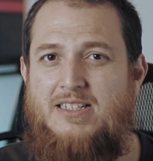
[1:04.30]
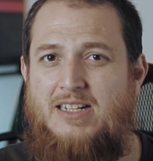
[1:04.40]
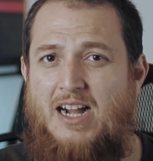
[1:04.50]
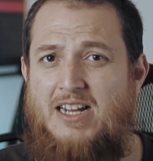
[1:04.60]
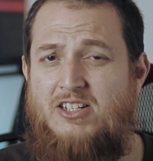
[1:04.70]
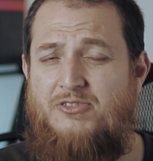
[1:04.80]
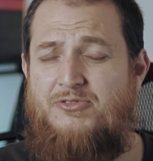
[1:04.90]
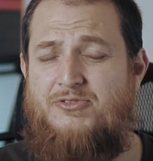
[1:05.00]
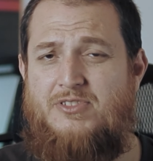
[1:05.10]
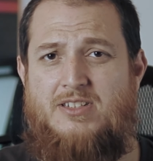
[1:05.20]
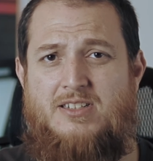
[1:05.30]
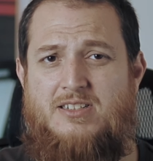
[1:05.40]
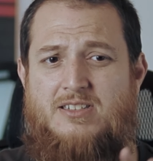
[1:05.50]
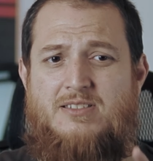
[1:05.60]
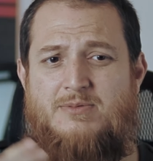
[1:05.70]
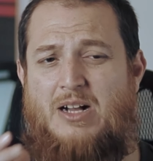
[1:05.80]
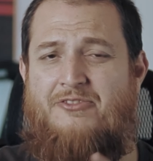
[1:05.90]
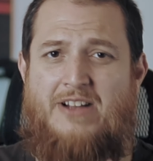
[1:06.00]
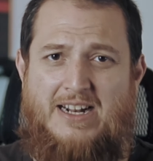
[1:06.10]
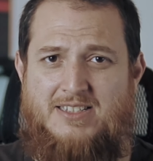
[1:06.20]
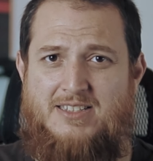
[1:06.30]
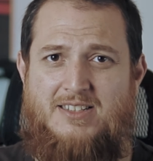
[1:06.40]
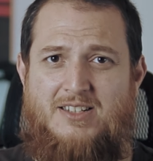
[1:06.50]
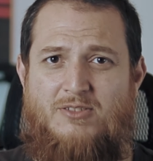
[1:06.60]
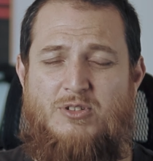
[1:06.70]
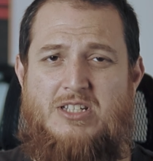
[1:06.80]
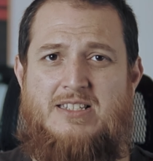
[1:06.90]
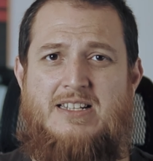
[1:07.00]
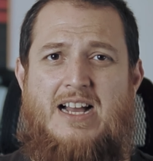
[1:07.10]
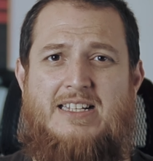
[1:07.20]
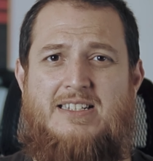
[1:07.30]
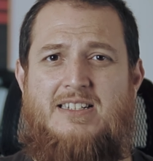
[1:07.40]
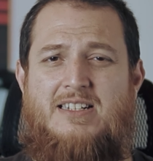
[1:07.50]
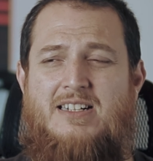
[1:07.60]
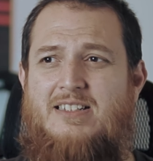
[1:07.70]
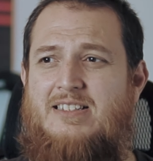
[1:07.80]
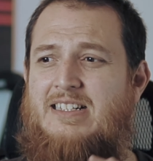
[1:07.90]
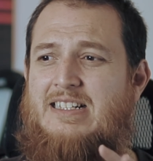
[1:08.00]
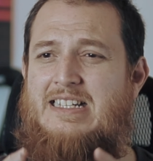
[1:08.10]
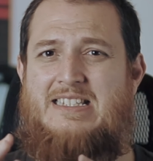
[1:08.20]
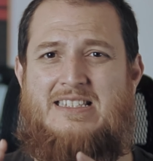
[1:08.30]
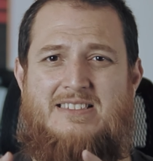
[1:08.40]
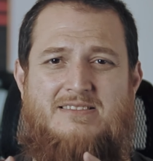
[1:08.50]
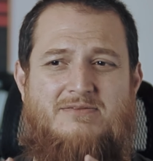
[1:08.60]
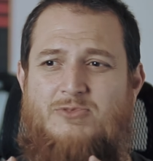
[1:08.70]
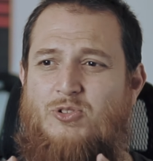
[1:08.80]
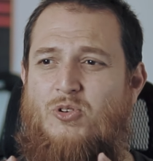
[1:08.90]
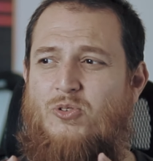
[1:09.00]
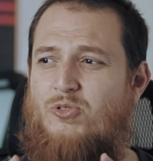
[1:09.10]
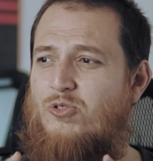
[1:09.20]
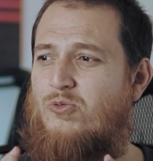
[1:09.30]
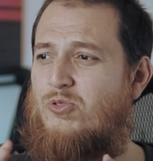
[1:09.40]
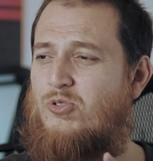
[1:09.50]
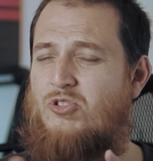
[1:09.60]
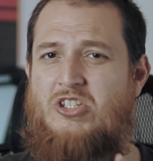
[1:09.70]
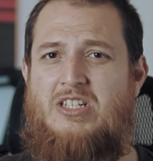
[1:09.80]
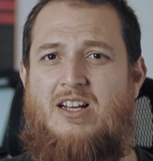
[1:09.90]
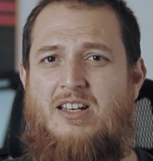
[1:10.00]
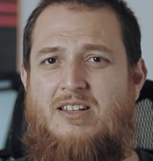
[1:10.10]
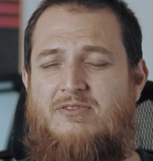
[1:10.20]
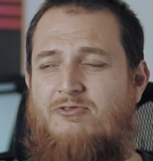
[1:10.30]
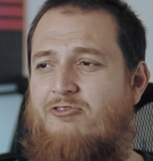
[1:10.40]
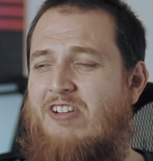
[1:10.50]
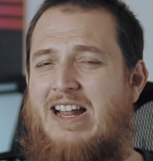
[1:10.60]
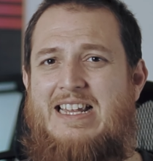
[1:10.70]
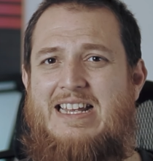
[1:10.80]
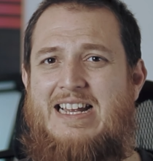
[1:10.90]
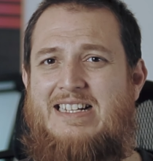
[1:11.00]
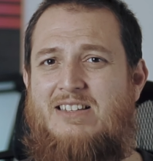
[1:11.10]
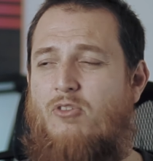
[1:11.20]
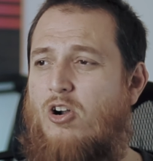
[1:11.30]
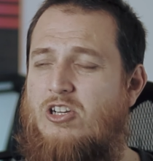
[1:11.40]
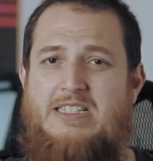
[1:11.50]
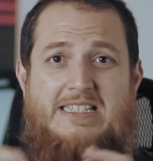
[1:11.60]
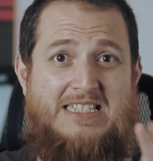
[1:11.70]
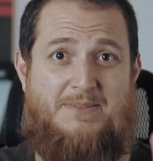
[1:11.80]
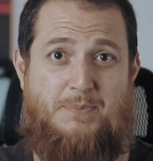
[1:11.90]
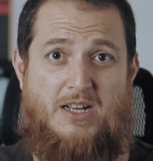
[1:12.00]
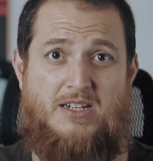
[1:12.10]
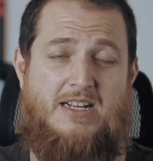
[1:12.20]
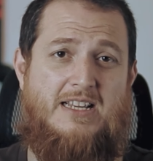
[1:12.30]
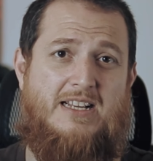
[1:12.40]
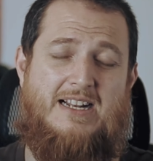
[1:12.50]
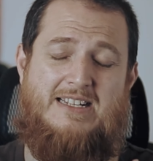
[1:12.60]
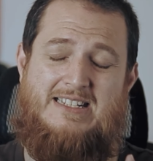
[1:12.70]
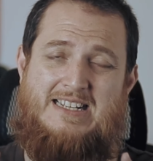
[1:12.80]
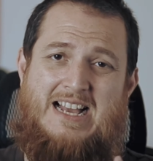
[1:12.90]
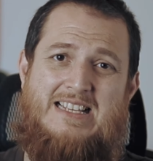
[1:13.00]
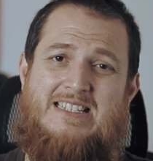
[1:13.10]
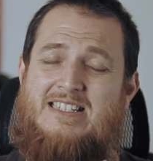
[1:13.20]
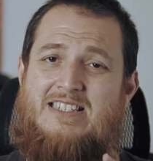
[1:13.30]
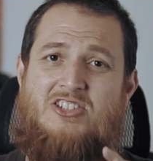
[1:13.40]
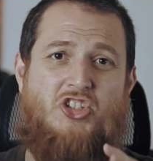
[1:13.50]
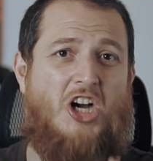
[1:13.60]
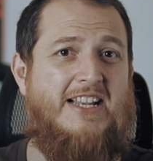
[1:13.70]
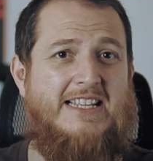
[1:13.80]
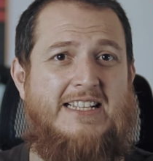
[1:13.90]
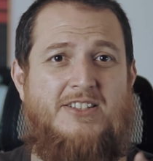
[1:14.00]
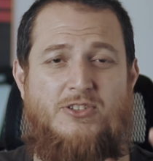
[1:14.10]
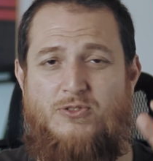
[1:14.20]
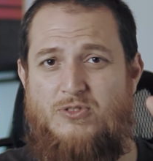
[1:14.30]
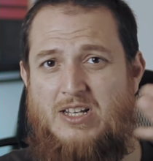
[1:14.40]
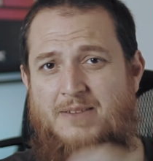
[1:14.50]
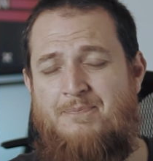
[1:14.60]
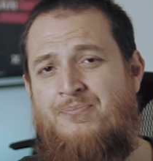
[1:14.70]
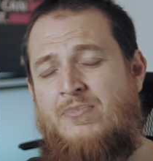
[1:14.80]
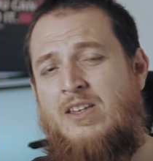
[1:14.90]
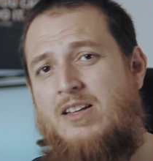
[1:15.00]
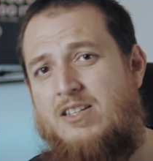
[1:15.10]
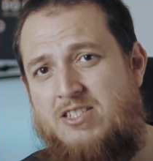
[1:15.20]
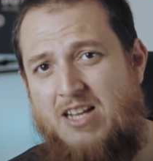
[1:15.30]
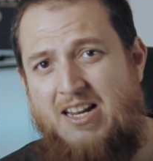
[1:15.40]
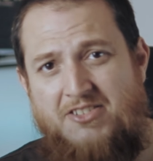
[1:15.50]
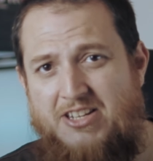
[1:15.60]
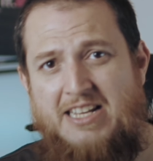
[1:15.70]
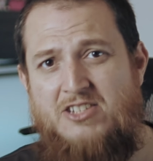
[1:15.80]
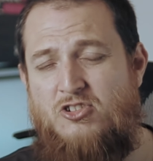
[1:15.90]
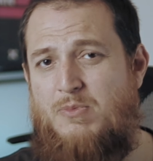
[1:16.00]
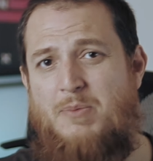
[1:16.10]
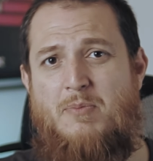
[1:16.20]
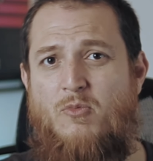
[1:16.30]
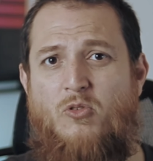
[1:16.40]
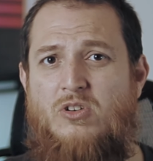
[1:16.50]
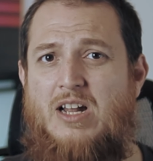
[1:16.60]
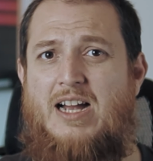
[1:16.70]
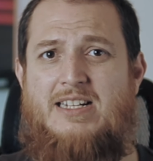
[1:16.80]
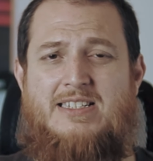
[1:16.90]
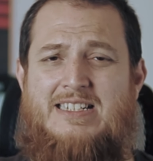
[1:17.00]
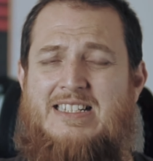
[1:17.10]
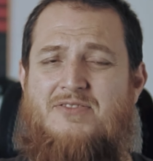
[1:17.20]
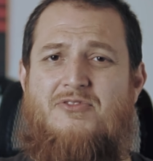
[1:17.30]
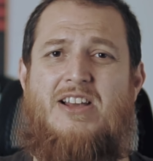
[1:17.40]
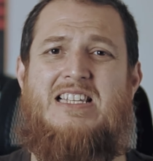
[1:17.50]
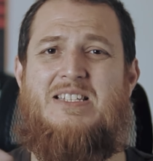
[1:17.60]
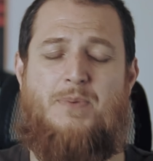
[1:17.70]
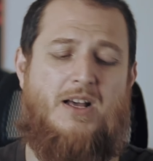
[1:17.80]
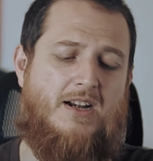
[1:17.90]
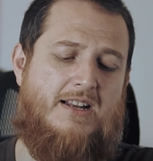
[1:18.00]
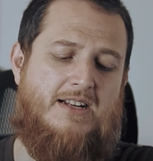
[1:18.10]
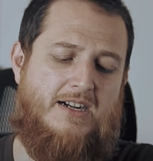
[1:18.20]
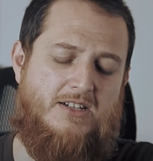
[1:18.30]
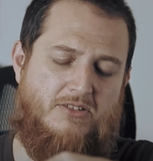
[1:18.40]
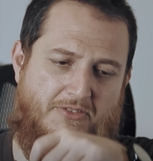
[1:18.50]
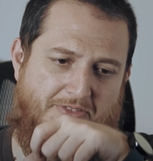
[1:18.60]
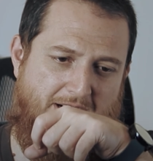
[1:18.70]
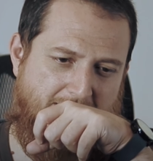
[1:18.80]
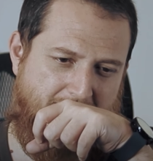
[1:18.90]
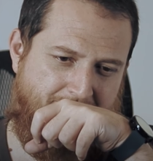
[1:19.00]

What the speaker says: kind of effect, which is like there is you see a valley and the water is sparkling and it is shining due to the sun rays or maybe moonlight. It is very sparkling kind of effect.